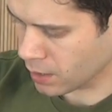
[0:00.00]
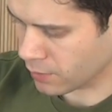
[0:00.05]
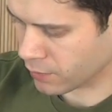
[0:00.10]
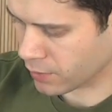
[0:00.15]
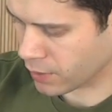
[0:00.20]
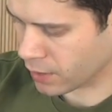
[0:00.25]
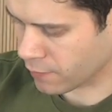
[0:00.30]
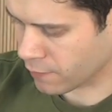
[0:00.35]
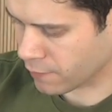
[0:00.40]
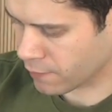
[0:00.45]
I've
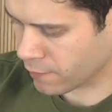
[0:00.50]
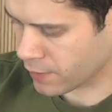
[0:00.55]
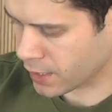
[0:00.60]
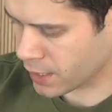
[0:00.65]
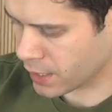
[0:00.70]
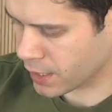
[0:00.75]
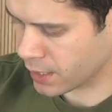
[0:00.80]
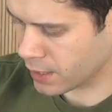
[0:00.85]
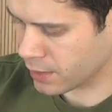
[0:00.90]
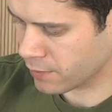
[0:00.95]
got
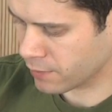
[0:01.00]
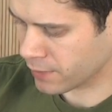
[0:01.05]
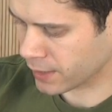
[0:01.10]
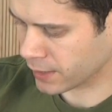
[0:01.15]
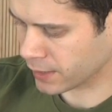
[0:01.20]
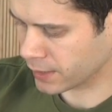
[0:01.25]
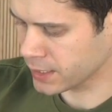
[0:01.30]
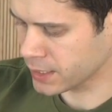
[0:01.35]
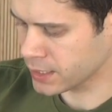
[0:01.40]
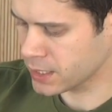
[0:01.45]
5
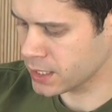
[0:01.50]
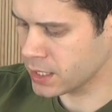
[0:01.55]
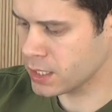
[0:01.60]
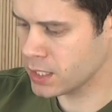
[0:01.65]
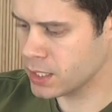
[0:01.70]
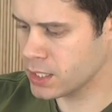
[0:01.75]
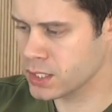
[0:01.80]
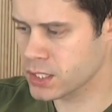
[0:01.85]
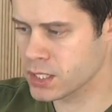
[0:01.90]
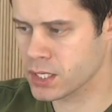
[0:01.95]

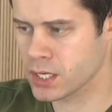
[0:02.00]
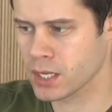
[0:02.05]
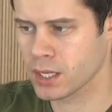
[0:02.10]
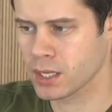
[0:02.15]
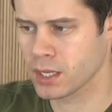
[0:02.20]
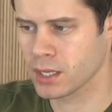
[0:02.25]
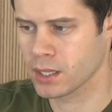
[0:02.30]
LEDs.